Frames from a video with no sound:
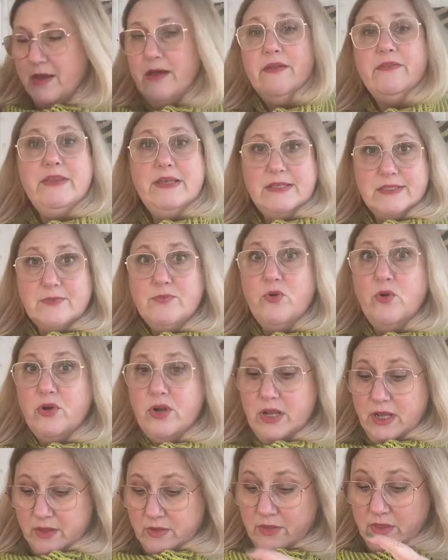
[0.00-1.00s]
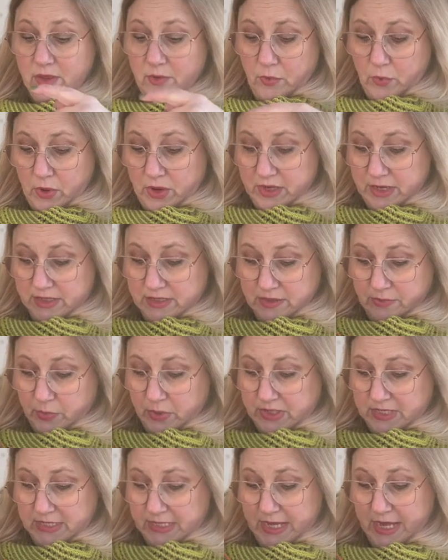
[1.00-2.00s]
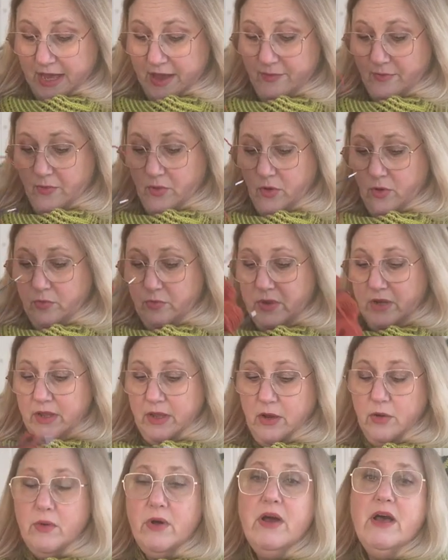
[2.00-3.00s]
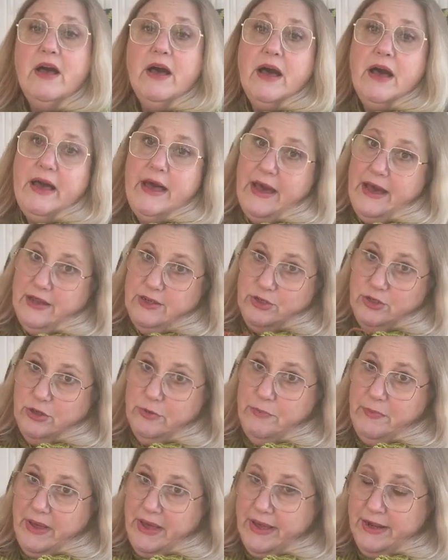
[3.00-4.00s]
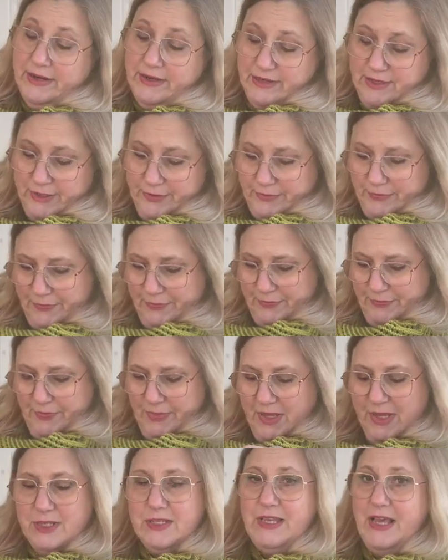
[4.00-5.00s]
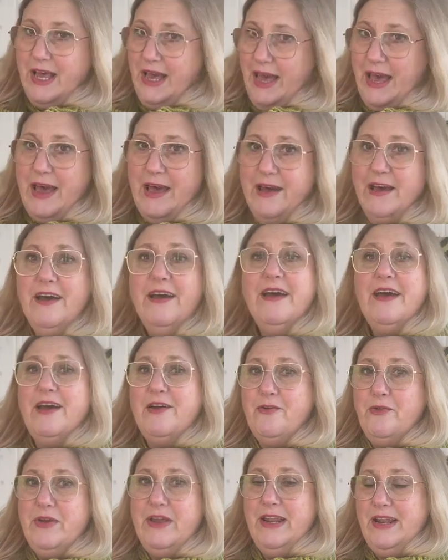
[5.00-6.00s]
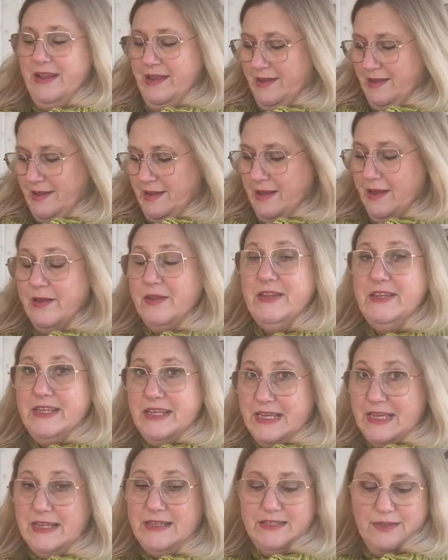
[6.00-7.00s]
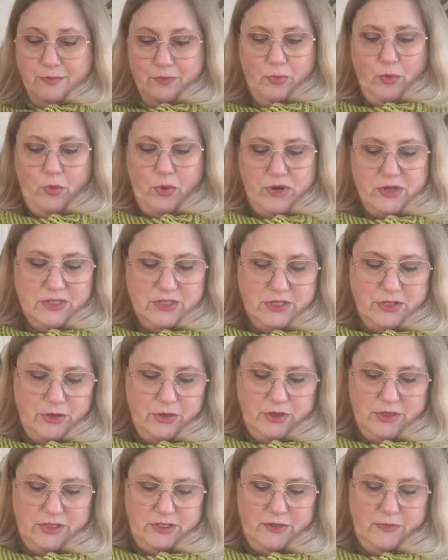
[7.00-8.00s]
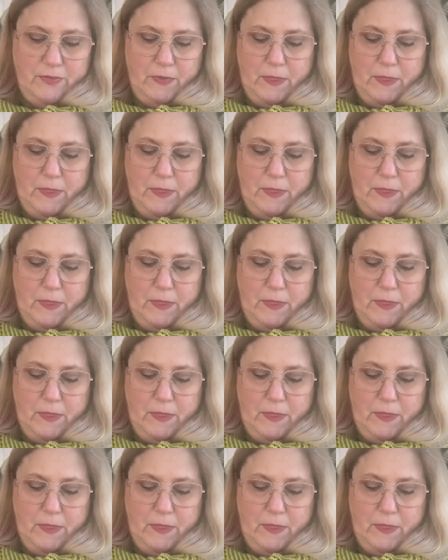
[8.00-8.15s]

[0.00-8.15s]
This morning the ones I have on me now I had to mend, so I really need more socks.